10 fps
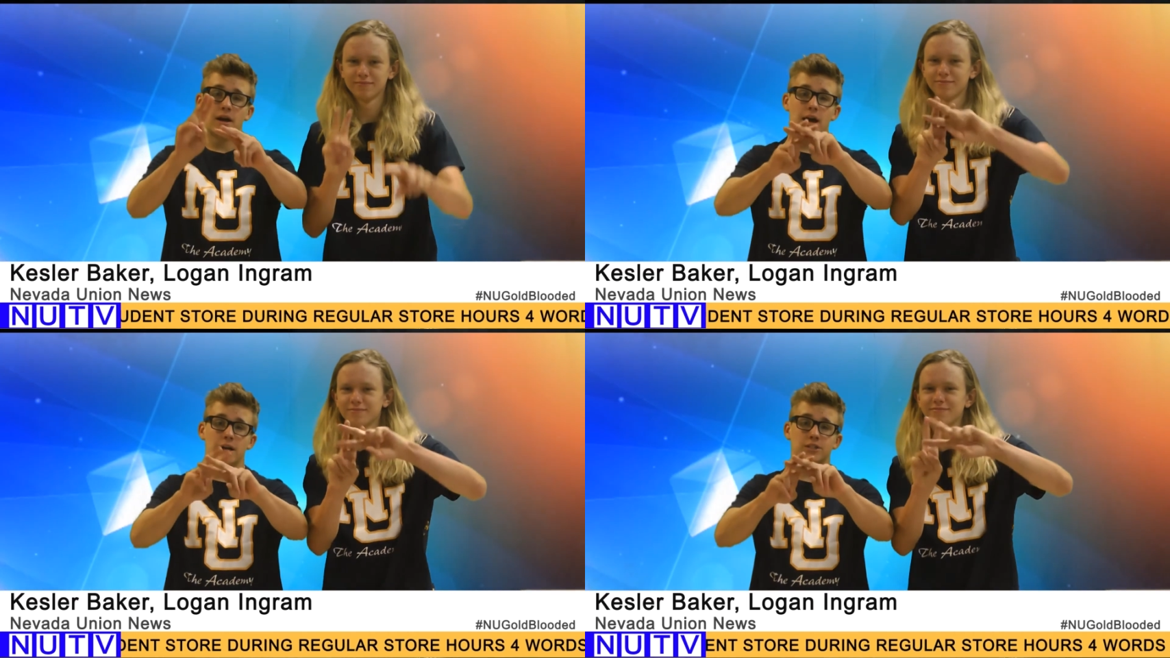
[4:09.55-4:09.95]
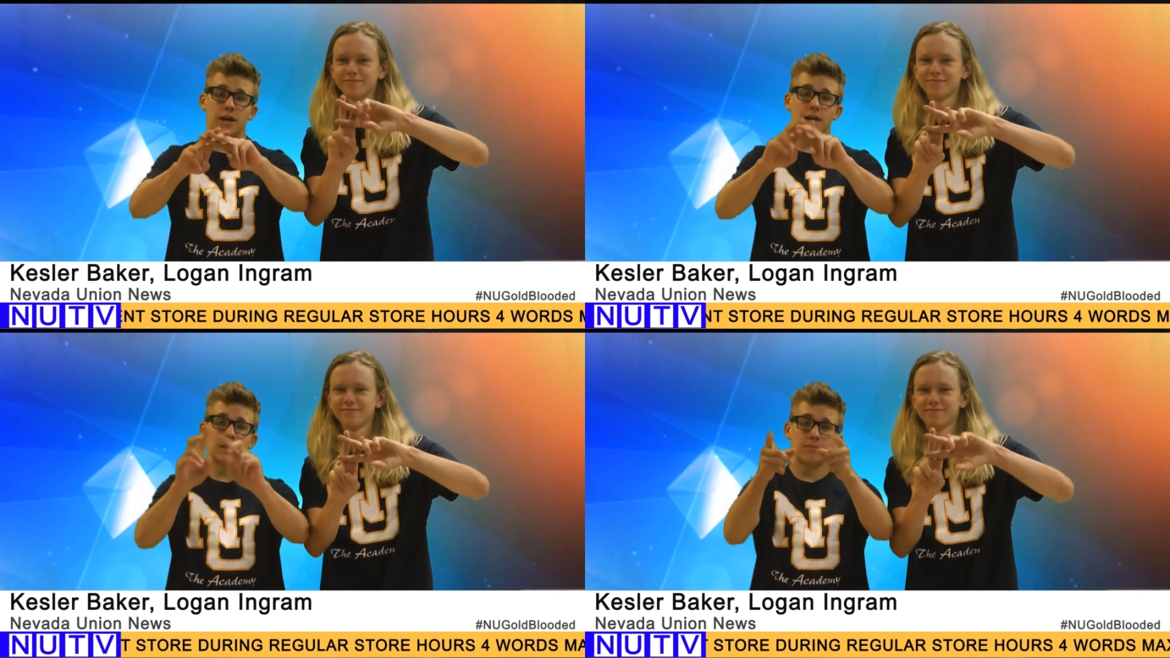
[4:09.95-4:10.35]

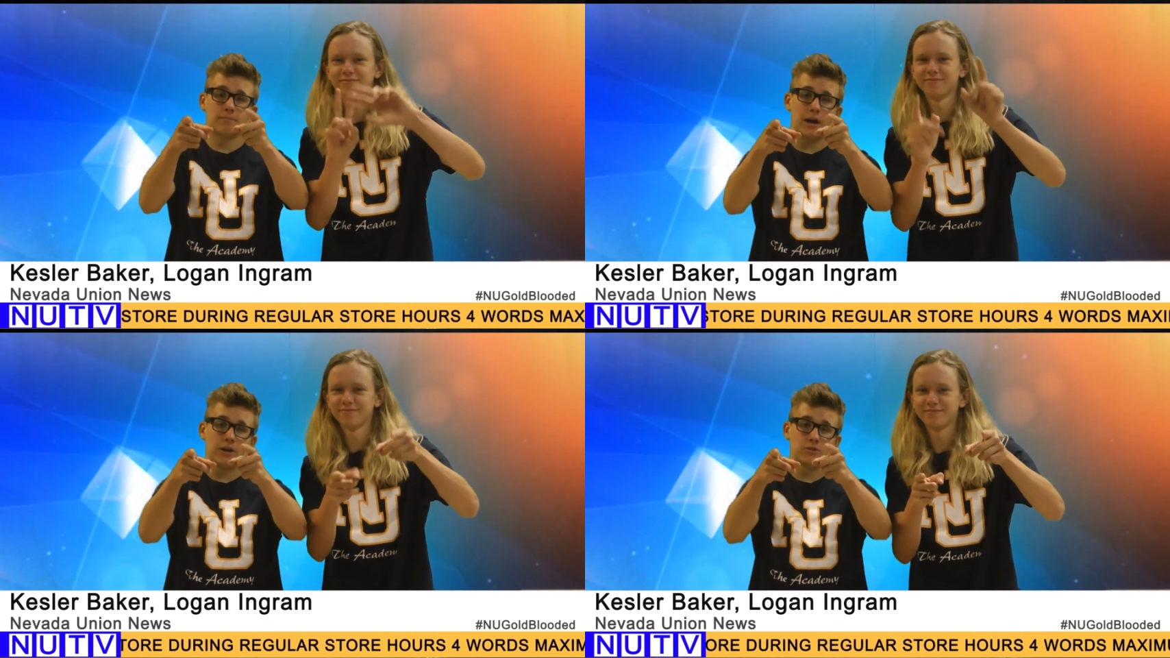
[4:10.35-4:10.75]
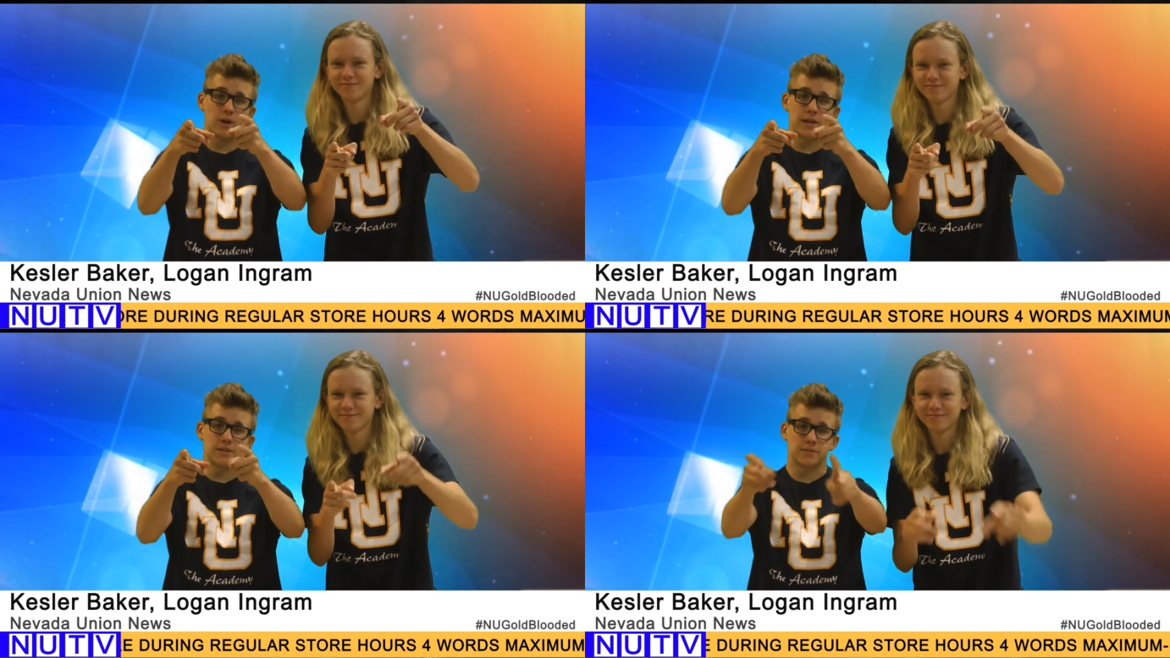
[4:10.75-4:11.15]
Speaker 1: Hashtag Miners
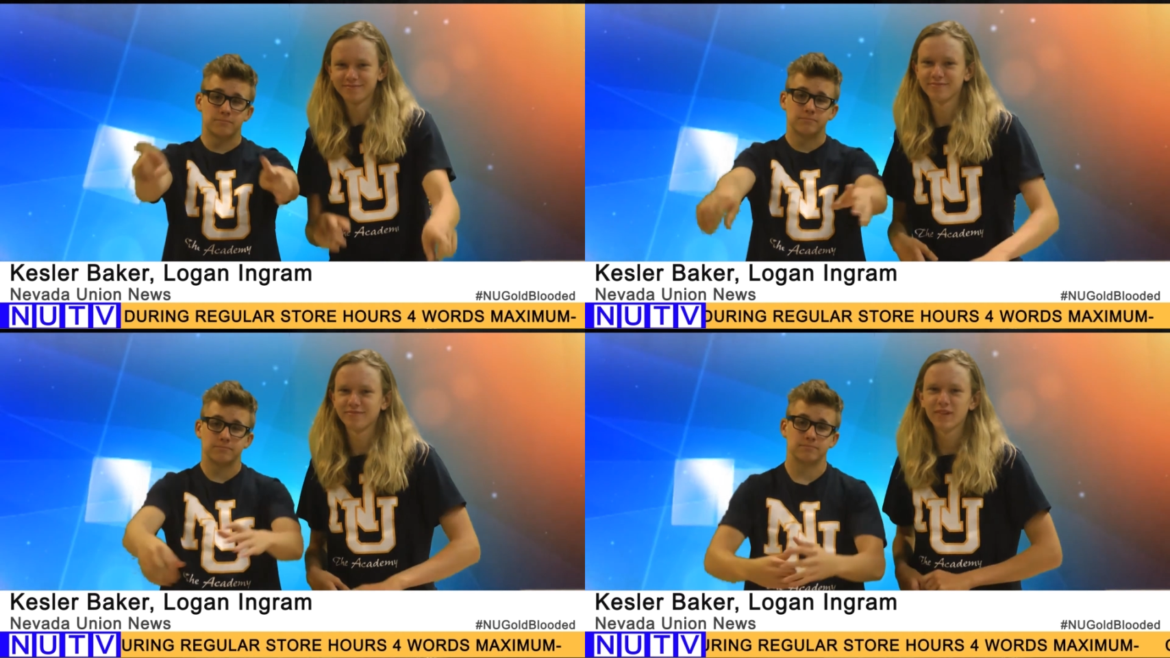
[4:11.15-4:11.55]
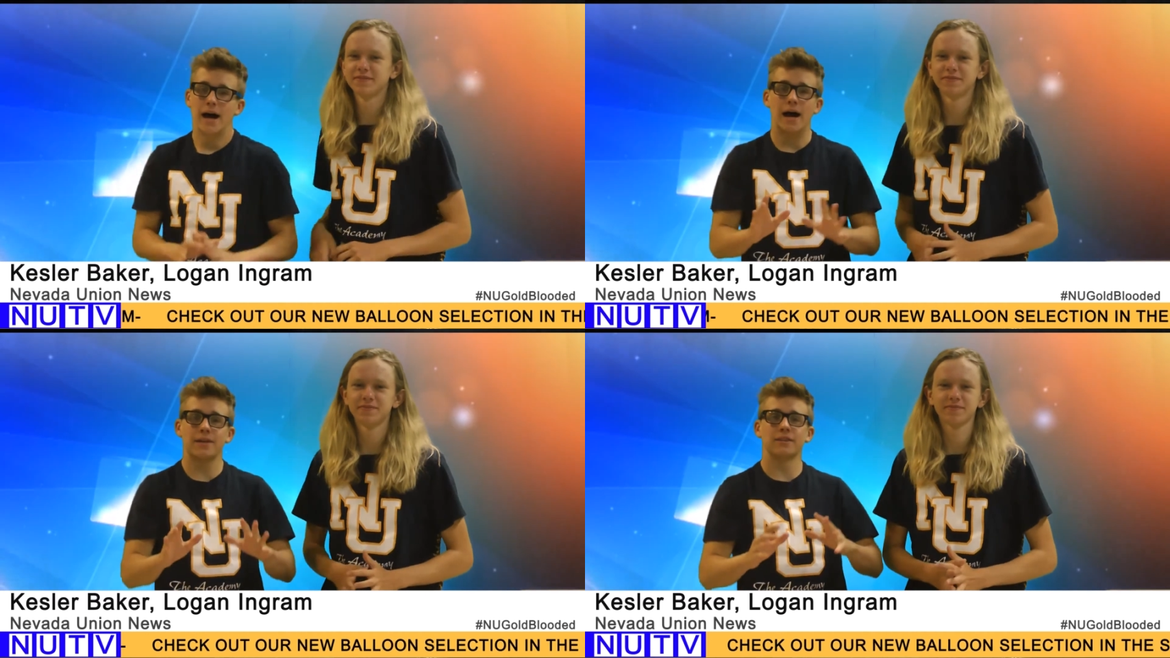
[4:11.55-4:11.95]
Rising.
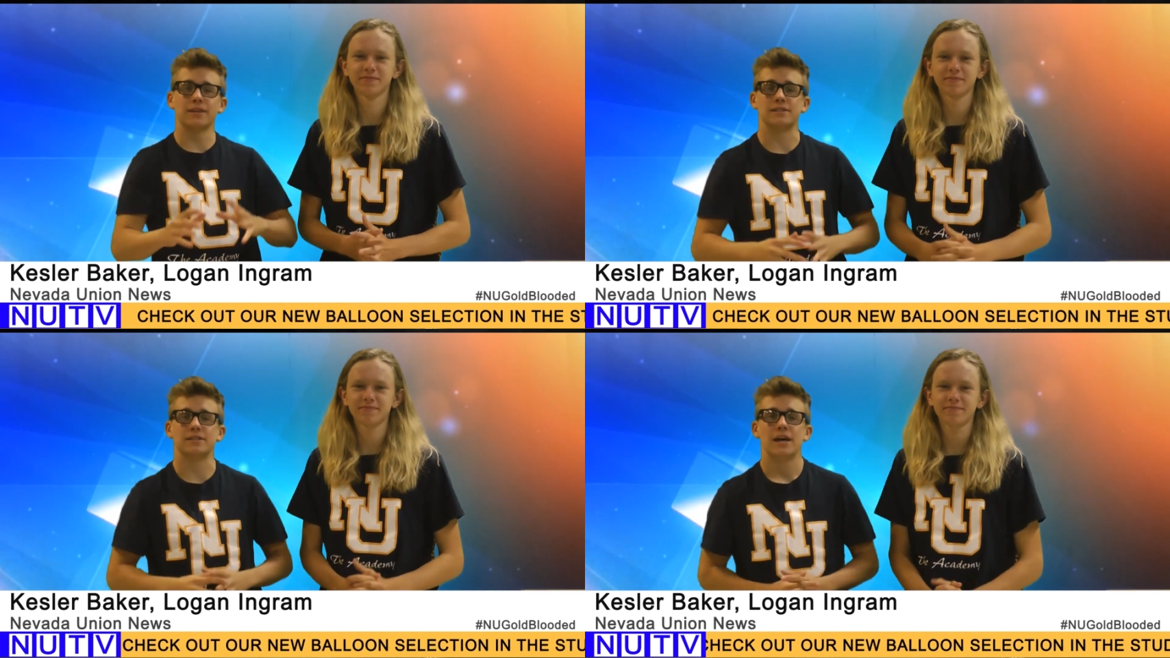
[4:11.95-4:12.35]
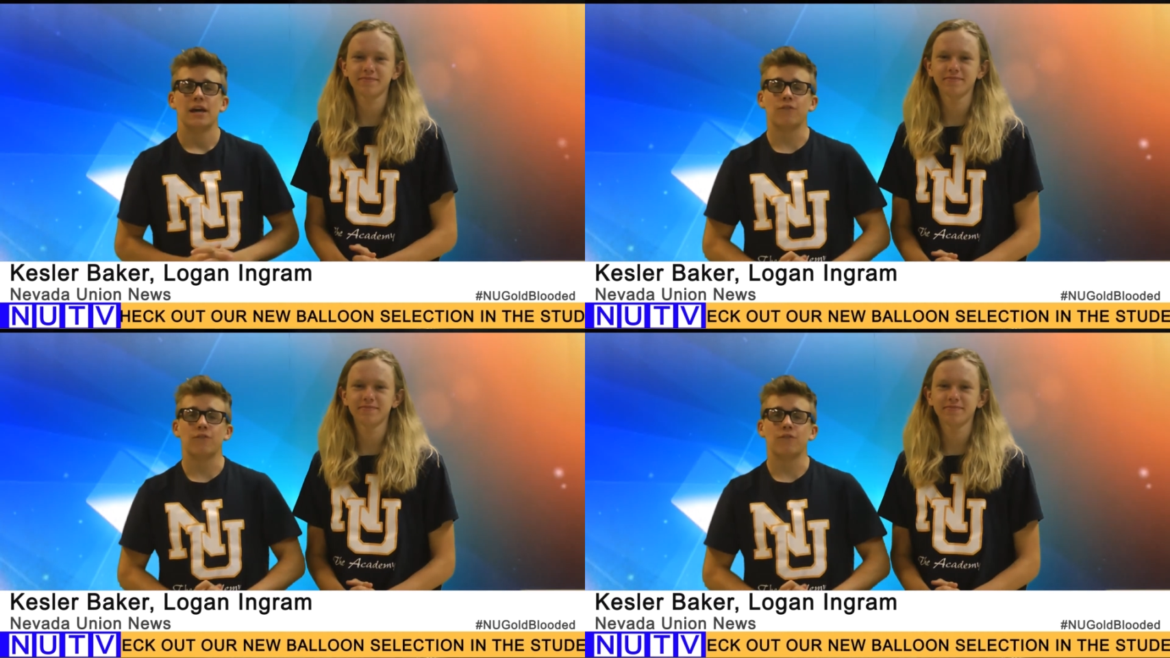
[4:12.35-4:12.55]
Athletes,